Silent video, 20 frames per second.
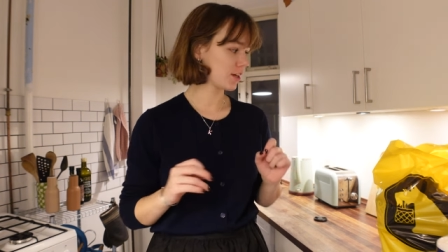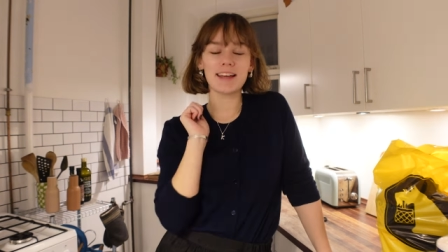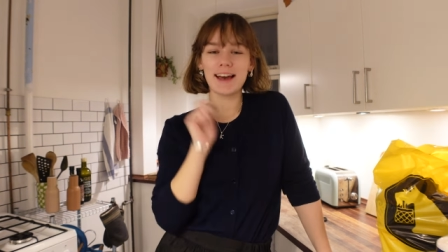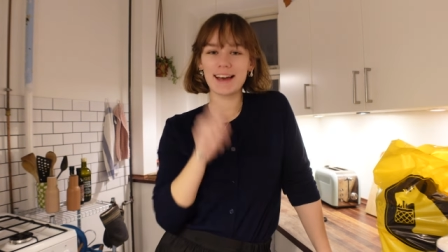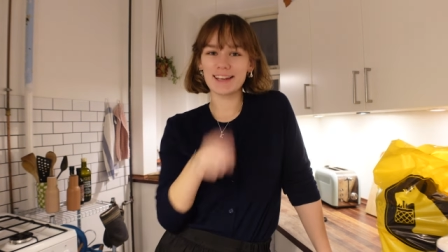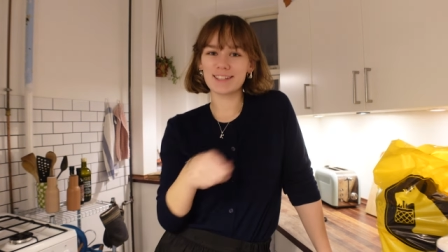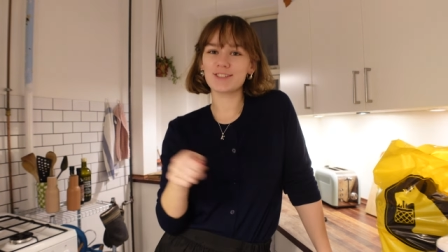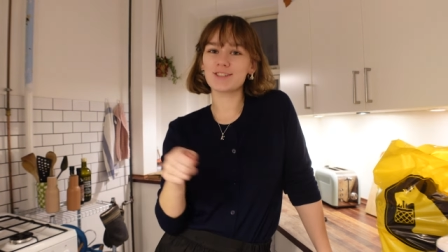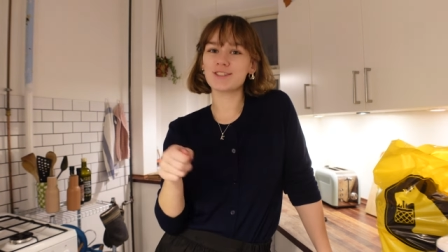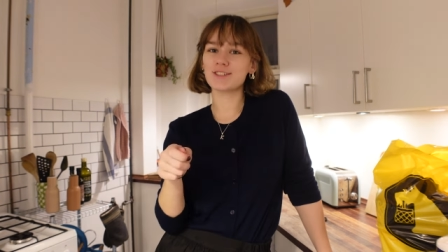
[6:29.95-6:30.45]

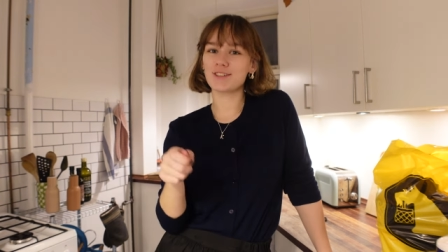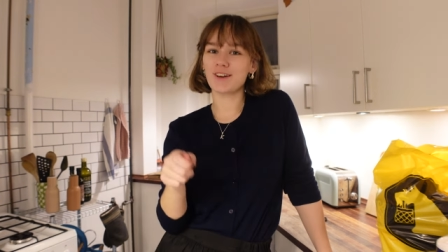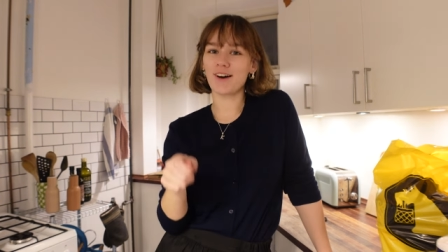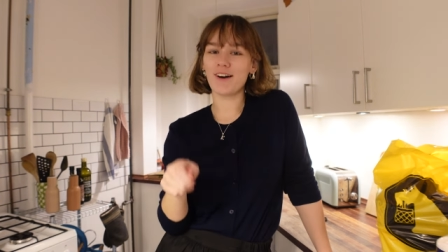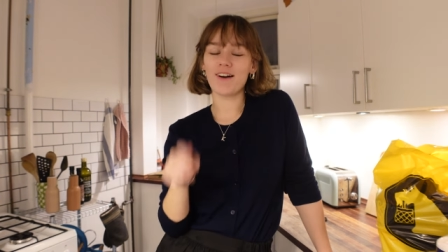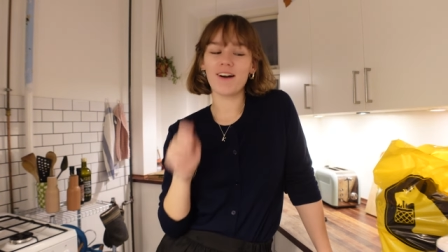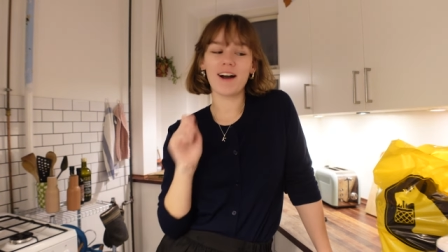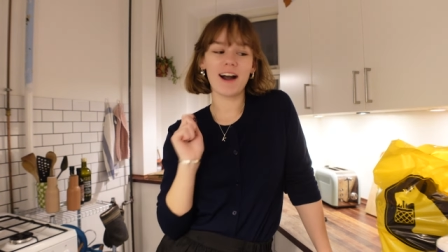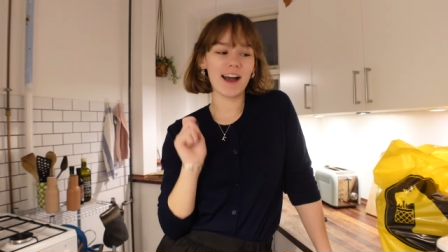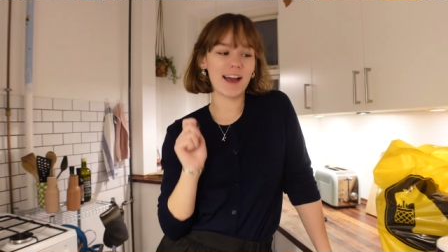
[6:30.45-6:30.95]
As you
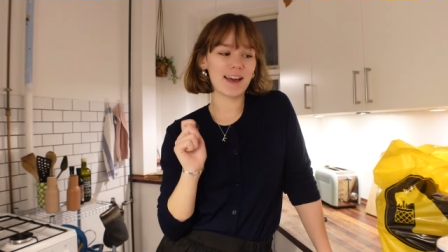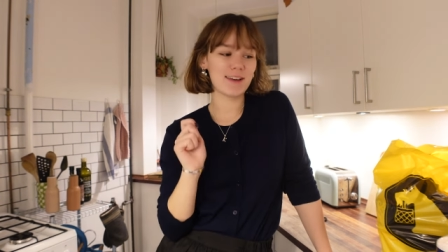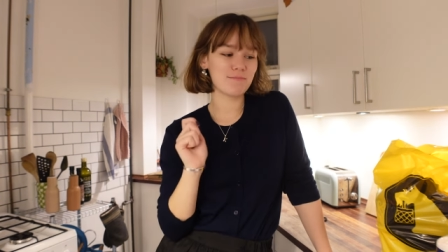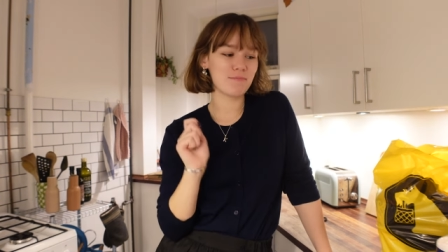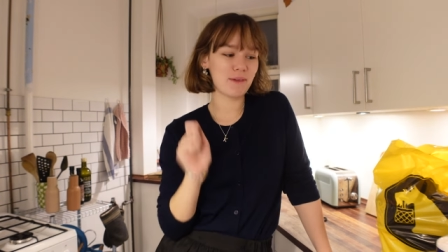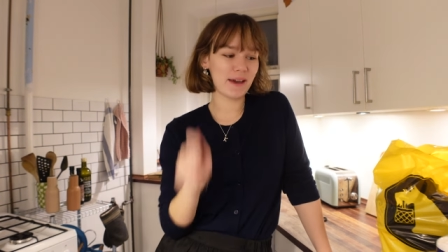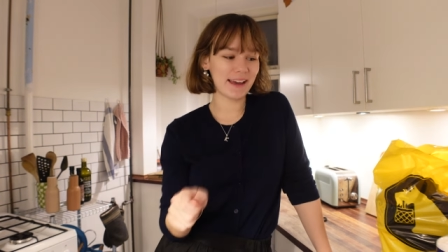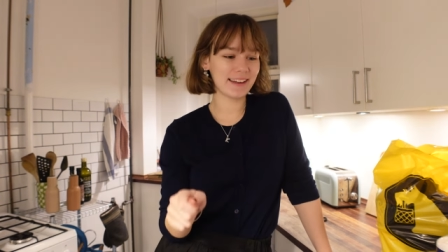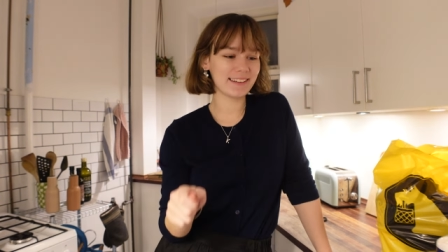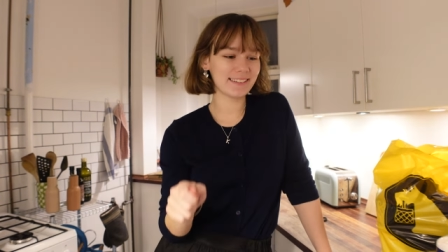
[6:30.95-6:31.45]
saw, I
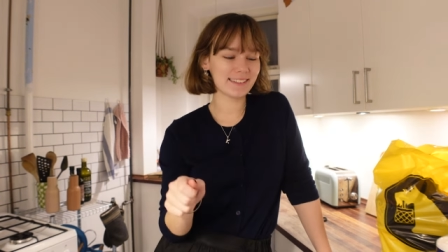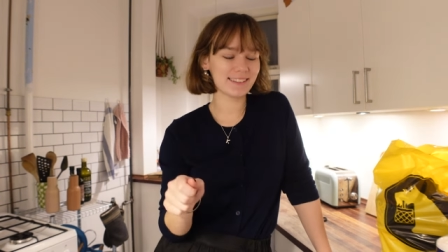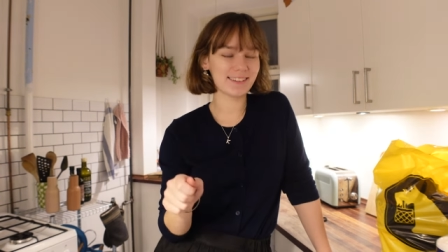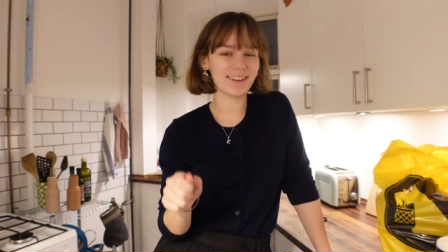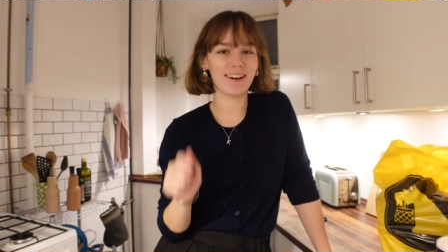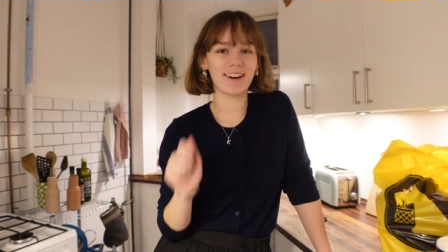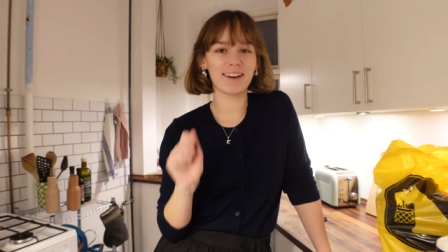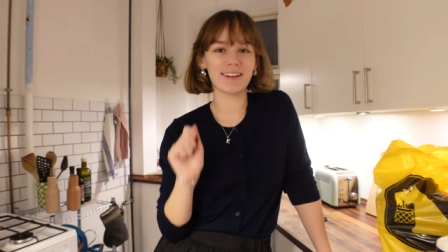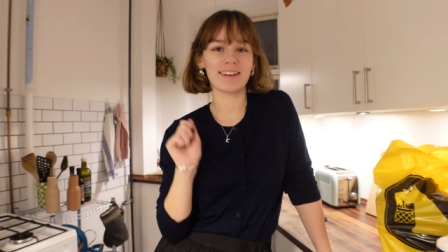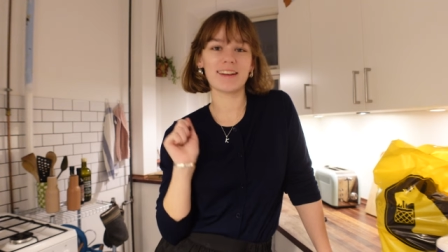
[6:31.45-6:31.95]
painted
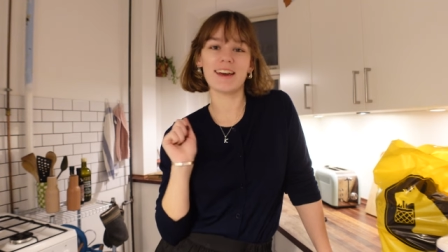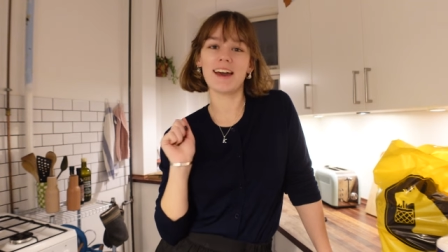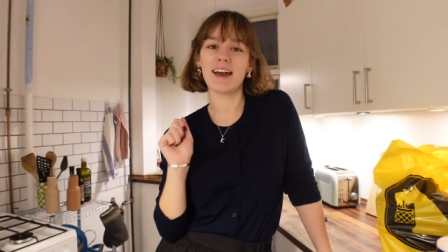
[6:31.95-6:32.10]
on